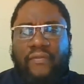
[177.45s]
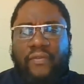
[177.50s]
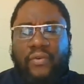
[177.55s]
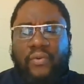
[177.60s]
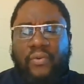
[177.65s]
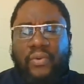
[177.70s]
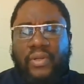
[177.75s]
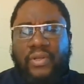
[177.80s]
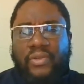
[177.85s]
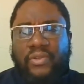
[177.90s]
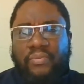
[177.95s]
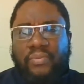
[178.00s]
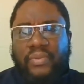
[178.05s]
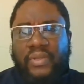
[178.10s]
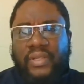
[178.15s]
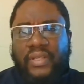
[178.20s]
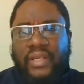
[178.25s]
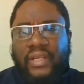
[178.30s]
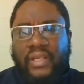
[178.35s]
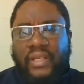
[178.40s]
for one to be
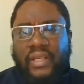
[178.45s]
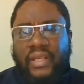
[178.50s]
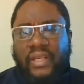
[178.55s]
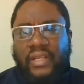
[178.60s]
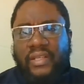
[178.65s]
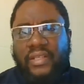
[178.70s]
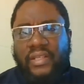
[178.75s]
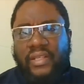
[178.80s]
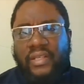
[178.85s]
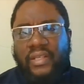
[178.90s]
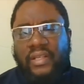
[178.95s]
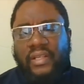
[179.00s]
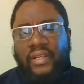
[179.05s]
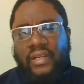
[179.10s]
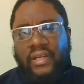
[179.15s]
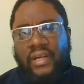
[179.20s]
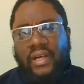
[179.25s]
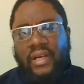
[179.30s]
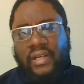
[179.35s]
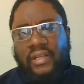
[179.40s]
dedicated in
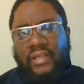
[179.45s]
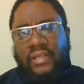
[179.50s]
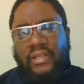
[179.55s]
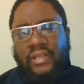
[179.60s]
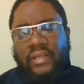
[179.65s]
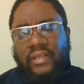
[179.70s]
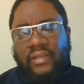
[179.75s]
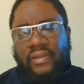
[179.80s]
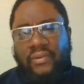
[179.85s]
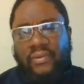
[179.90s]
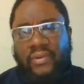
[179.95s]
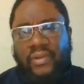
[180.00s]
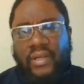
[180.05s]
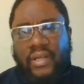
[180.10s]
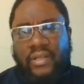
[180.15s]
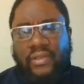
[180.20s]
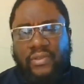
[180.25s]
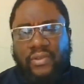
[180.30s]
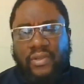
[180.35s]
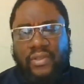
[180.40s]
God. The
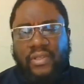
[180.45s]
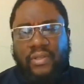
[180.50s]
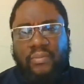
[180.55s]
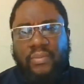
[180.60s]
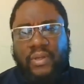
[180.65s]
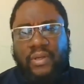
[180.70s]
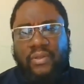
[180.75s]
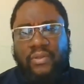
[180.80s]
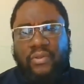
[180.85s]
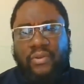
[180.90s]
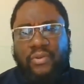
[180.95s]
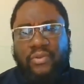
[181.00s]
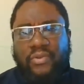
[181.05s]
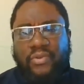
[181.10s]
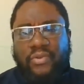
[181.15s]
Quran talks about those